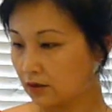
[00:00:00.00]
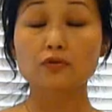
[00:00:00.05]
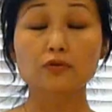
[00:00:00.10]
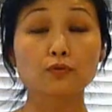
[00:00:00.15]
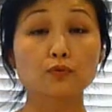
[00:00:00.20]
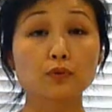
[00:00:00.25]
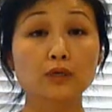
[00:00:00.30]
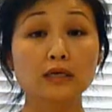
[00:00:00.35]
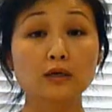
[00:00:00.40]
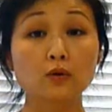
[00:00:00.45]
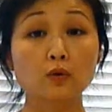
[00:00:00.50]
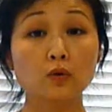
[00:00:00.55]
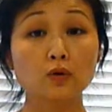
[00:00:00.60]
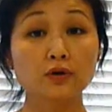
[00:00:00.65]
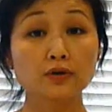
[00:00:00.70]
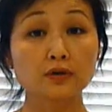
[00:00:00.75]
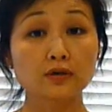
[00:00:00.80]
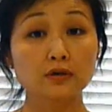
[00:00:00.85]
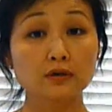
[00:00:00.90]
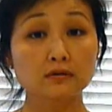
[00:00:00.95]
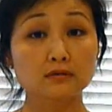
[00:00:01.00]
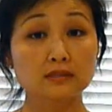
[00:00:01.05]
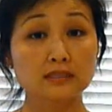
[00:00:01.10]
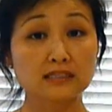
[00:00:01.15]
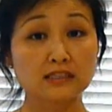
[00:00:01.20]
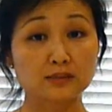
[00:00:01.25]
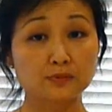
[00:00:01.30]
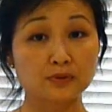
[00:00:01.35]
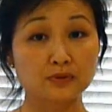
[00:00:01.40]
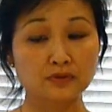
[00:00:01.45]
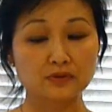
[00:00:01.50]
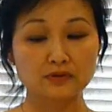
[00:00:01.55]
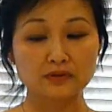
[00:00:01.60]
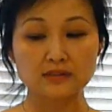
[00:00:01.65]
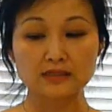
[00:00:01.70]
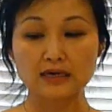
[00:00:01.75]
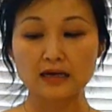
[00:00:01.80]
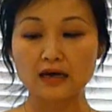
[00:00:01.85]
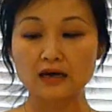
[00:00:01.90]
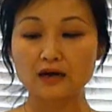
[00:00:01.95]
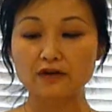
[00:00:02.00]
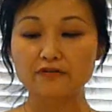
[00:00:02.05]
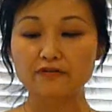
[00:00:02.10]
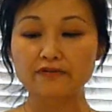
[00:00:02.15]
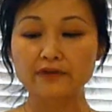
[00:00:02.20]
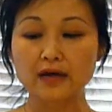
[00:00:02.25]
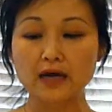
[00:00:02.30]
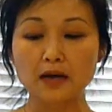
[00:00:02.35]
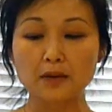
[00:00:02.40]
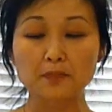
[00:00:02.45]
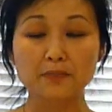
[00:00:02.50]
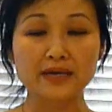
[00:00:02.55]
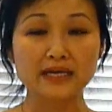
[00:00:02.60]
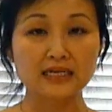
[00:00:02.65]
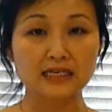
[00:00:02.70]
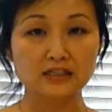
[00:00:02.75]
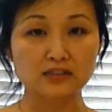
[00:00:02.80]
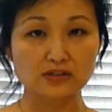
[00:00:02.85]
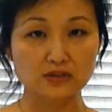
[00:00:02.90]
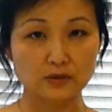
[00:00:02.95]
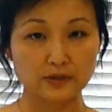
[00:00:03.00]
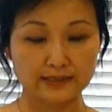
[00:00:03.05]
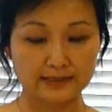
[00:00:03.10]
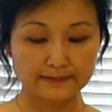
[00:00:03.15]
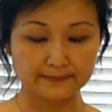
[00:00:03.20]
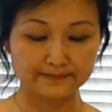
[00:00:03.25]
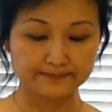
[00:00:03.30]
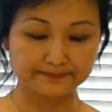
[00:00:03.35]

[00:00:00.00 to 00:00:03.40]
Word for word: Three quarter teaspoons of uh, baking soda.